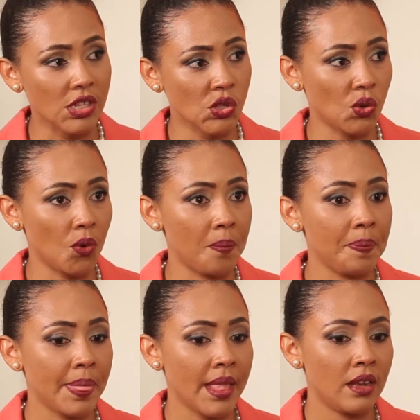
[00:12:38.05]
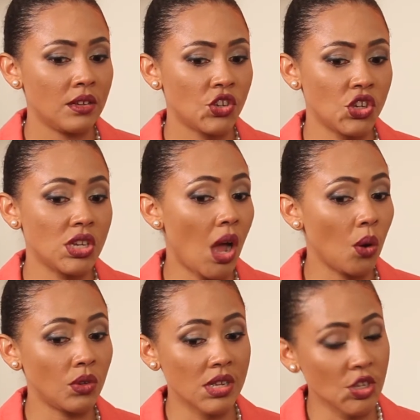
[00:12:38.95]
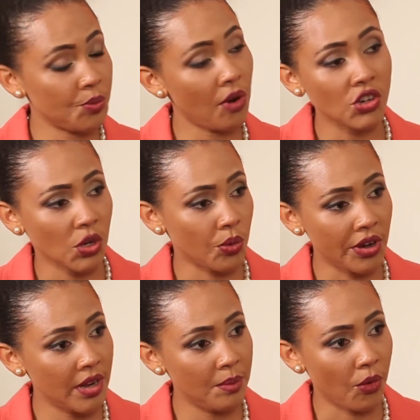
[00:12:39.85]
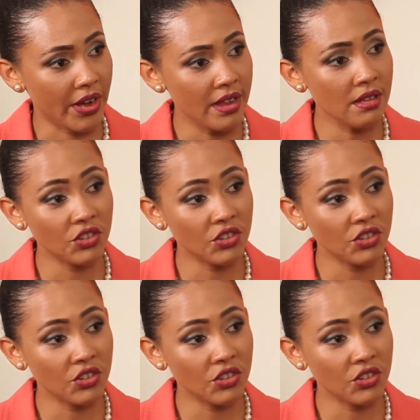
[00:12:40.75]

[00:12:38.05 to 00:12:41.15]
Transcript: So she now does her project work in the morning,